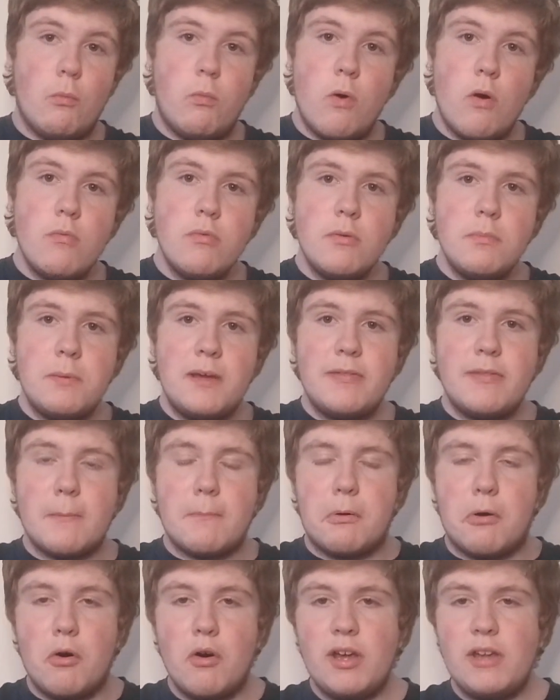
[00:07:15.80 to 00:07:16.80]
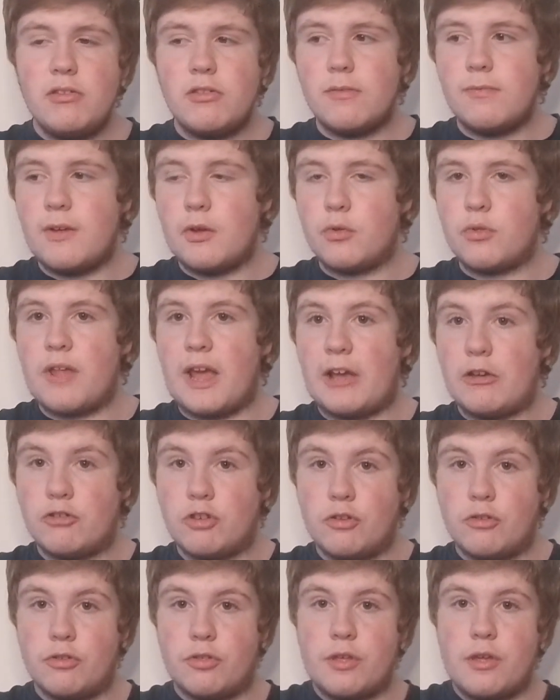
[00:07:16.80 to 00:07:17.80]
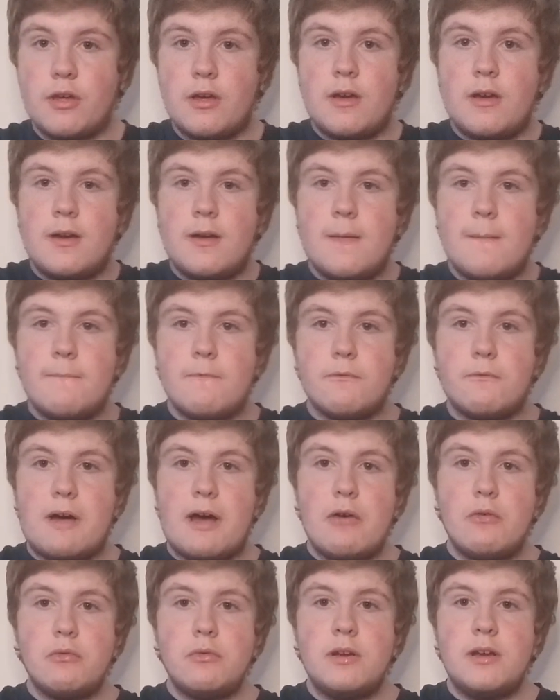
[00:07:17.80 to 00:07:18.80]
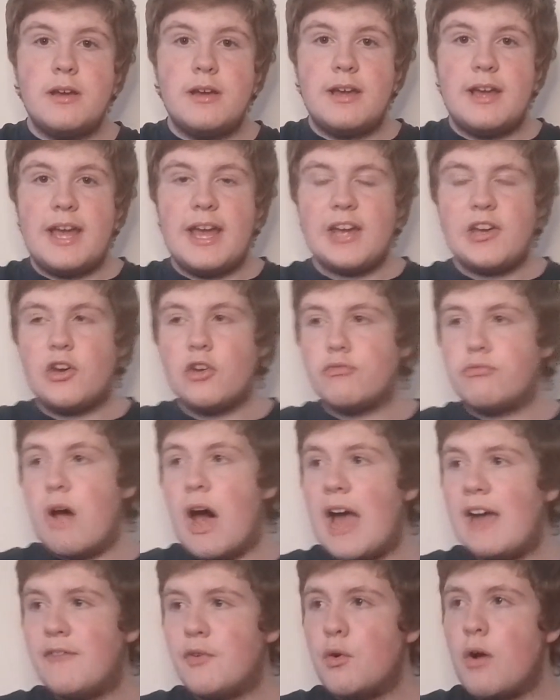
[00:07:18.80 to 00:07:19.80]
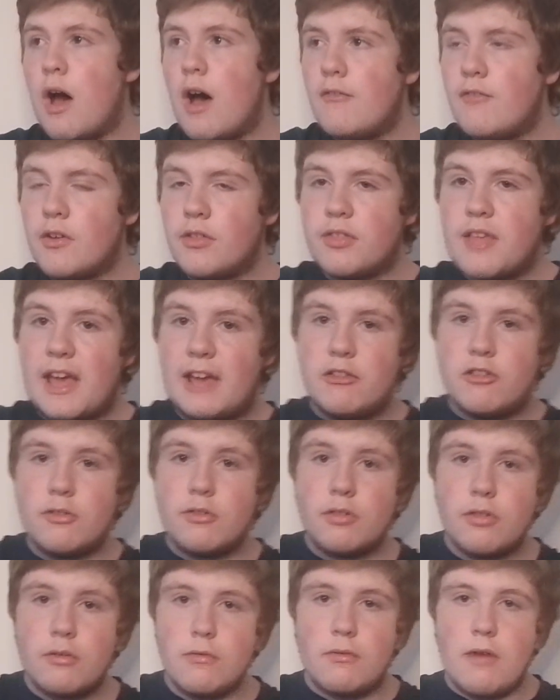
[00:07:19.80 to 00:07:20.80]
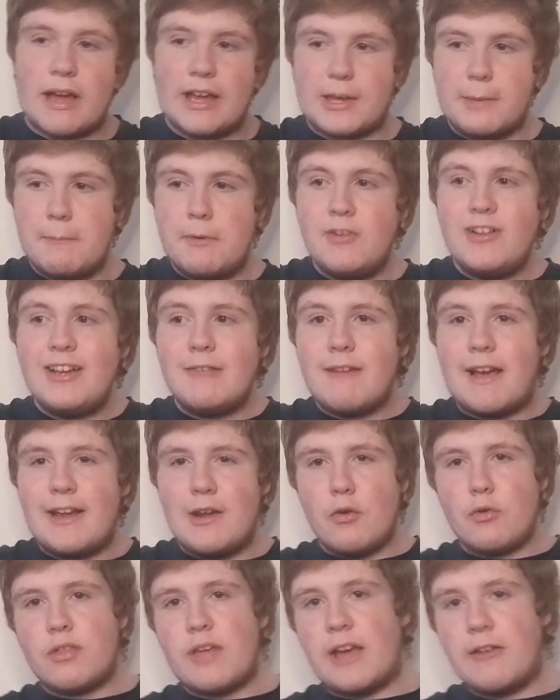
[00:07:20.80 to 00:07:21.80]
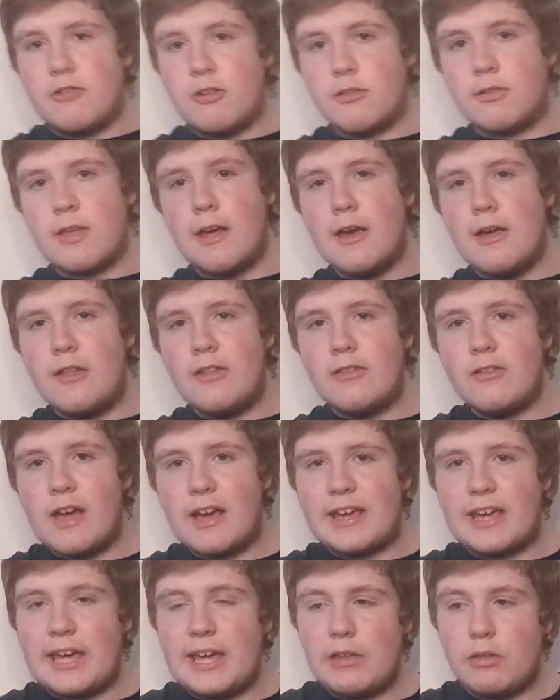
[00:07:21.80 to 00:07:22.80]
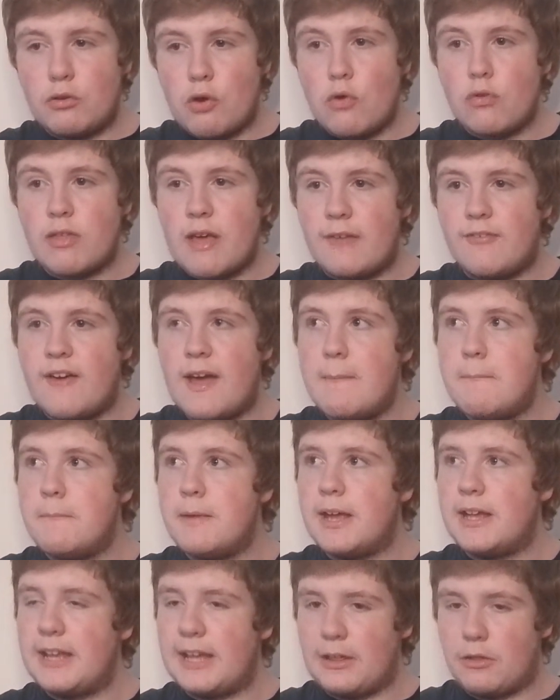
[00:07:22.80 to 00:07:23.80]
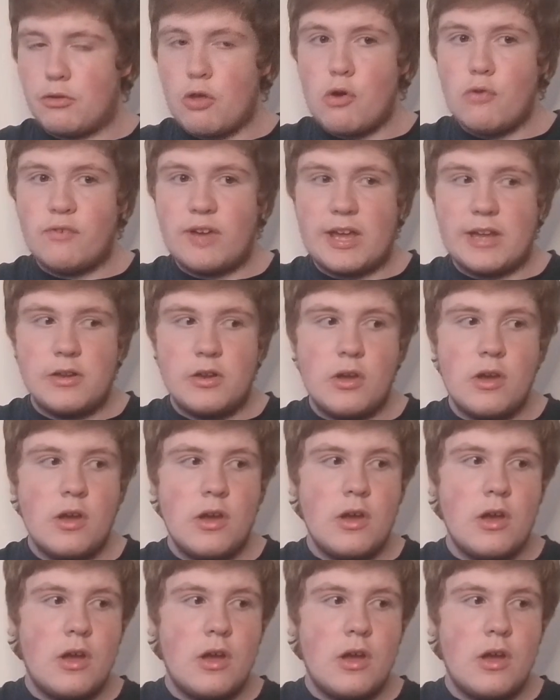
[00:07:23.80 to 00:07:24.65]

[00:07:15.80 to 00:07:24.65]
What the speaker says: what would be the point of those stations? Well, it could rival other stations like community radio stations like East Coast FM in East Lothian,